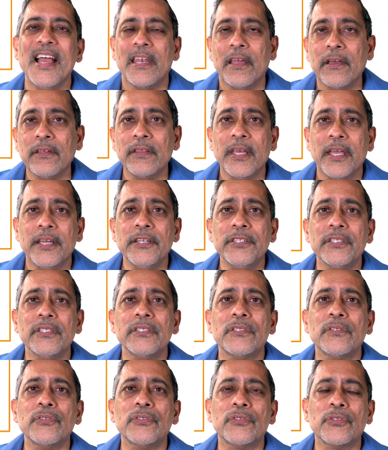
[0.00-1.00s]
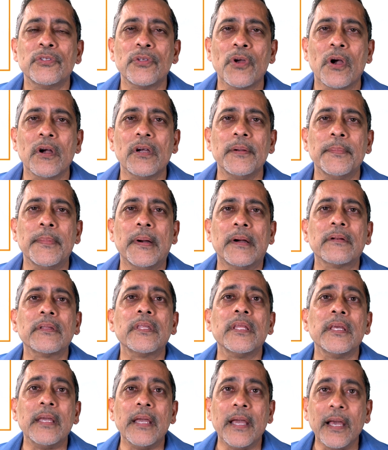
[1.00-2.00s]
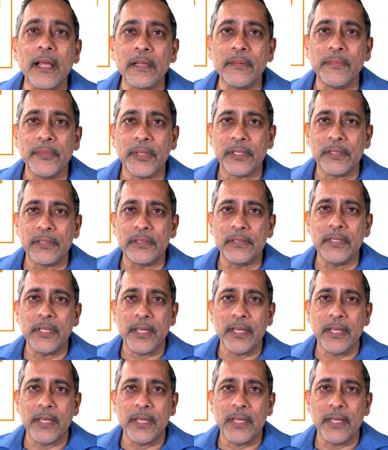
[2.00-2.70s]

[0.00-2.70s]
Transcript: Now, in the ancients used to talk about the elements.